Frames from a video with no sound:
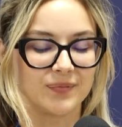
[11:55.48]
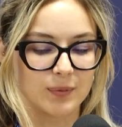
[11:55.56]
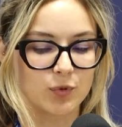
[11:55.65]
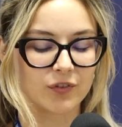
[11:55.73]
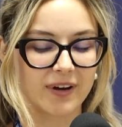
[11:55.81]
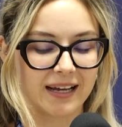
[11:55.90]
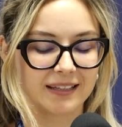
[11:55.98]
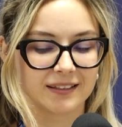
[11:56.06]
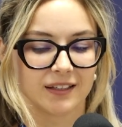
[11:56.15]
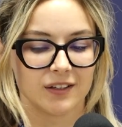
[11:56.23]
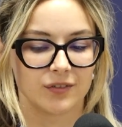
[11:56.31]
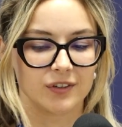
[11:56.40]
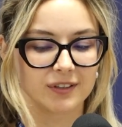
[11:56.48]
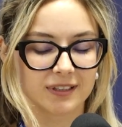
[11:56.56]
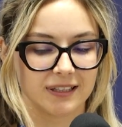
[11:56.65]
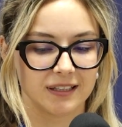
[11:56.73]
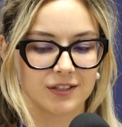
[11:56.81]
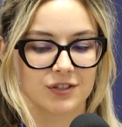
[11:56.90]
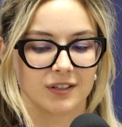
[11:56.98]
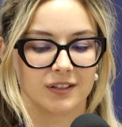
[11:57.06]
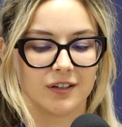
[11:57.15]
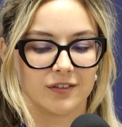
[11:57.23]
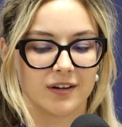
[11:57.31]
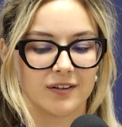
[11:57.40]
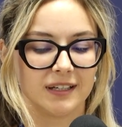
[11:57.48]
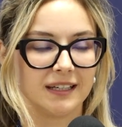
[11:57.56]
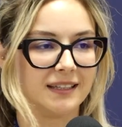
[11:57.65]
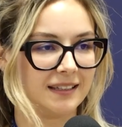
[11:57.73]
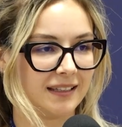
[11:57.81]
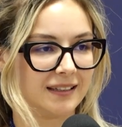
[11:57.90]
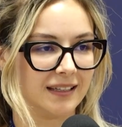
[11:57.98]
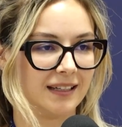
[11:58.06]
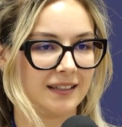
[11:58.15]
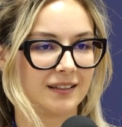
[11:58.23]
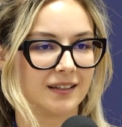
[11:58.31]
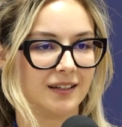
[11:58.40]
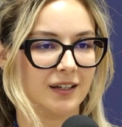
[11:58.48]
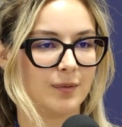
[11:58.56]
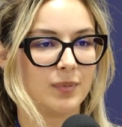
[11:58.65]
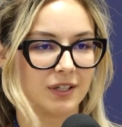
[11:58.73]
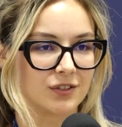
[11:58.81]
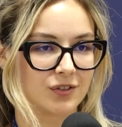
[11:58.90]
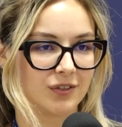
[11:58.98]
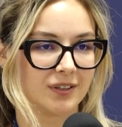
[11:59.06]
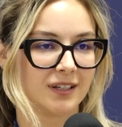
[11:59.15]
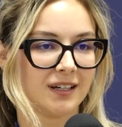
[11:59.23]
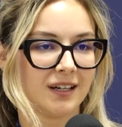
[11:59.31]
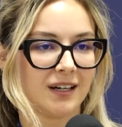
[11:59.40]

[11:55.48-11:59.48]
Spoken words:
provide for the clinician a very detailed picture